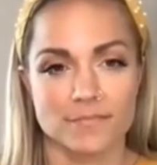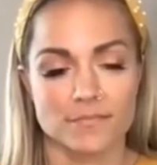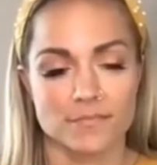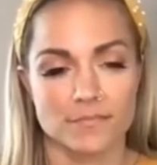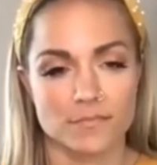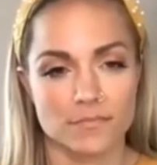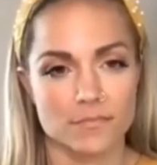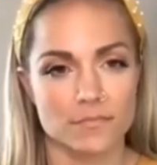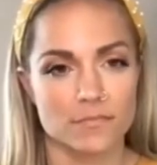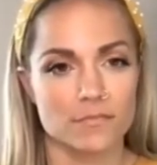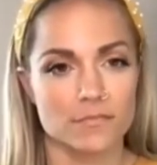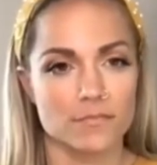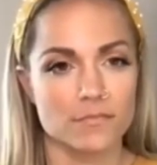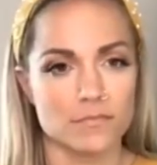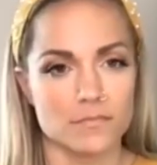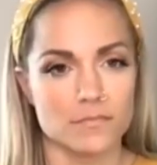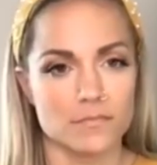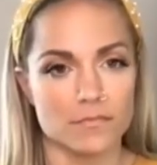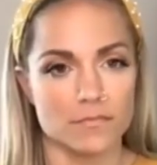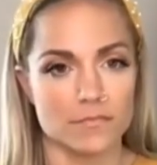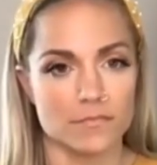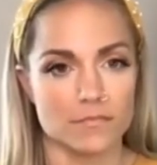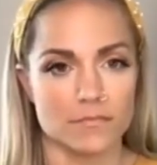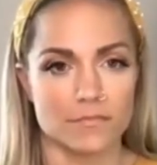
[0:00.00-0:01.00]

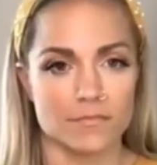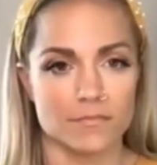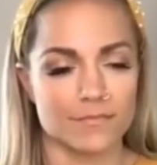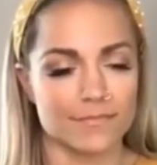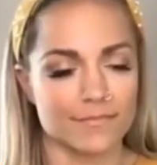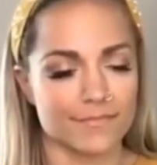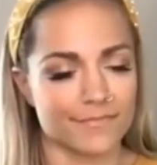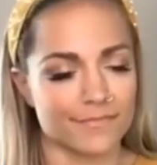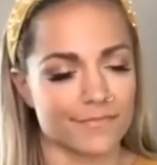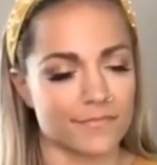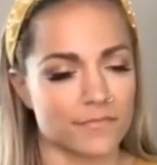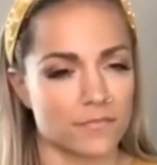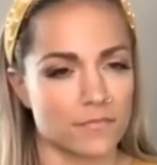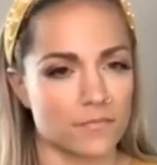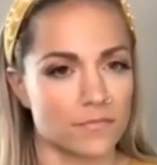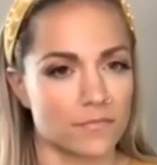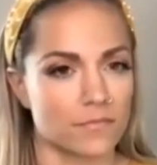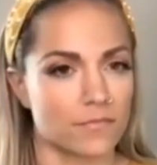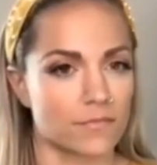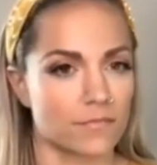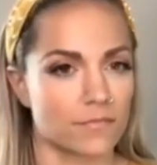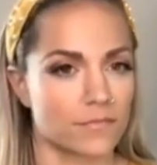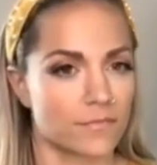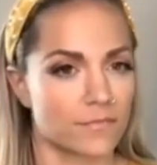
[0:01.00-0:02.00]

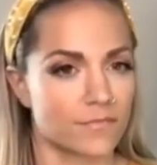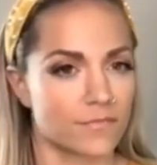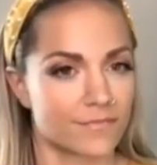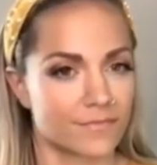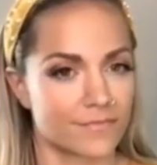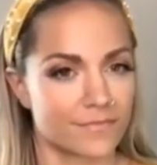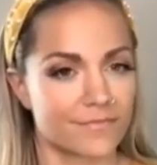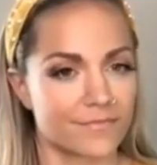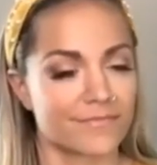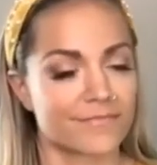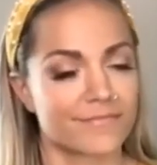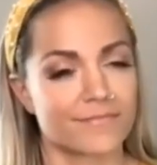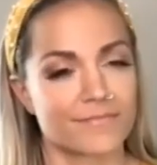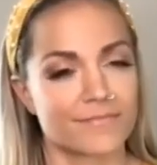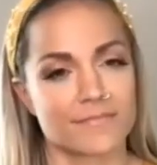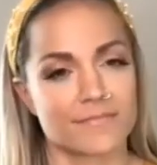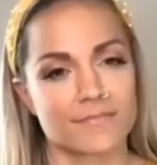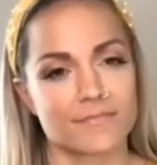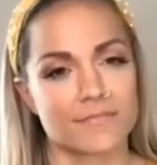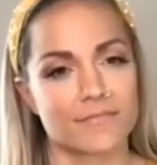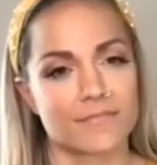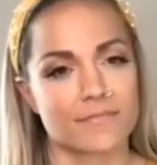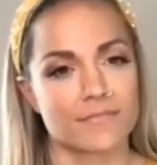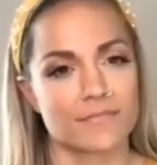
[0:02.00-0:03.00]

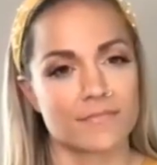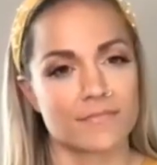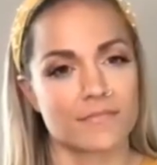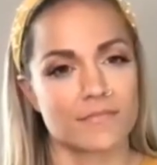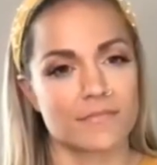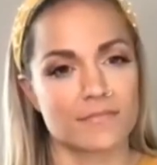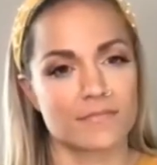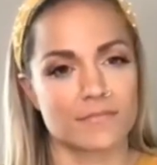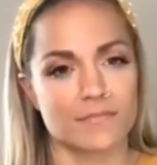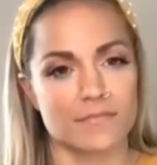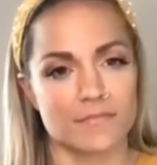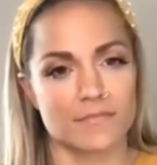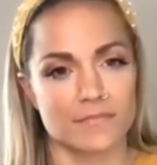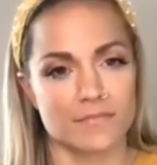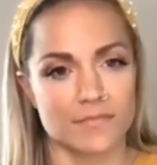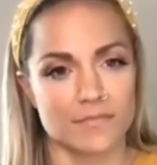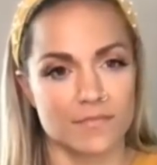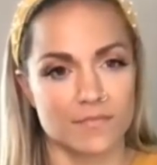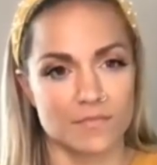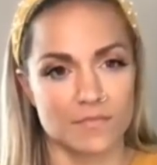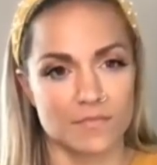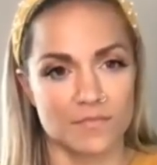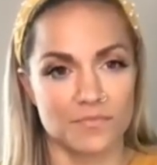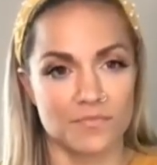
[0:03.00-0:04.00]

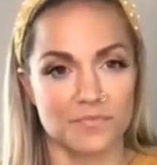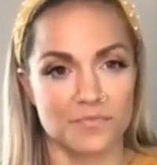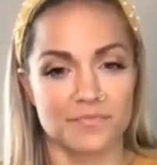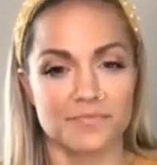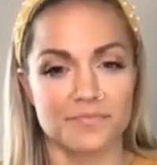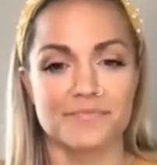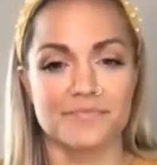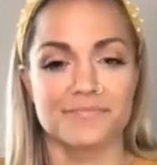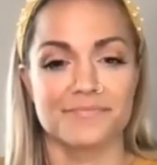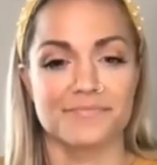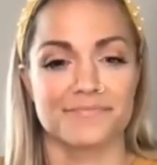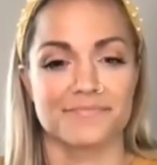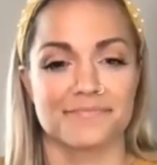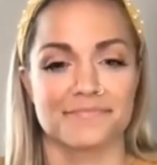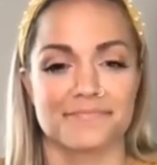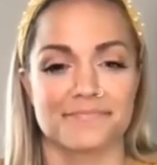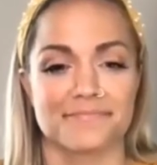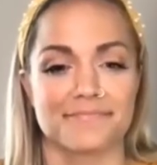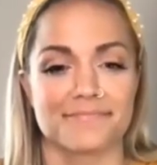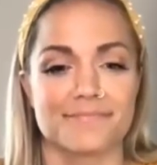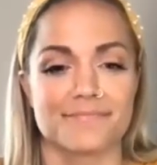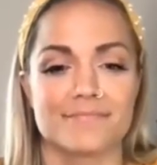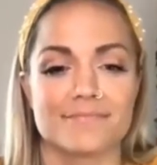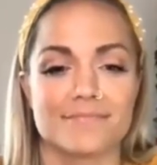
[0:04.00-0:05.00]

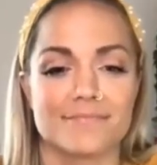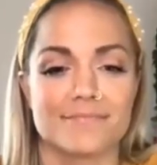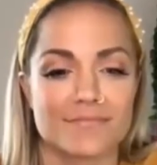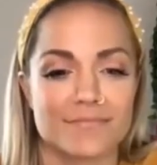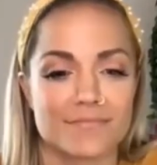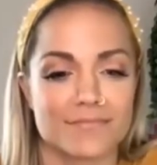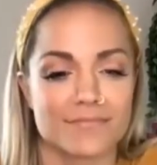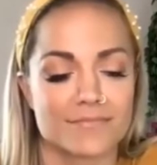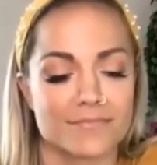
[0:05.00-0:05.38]
This person isn't speaking.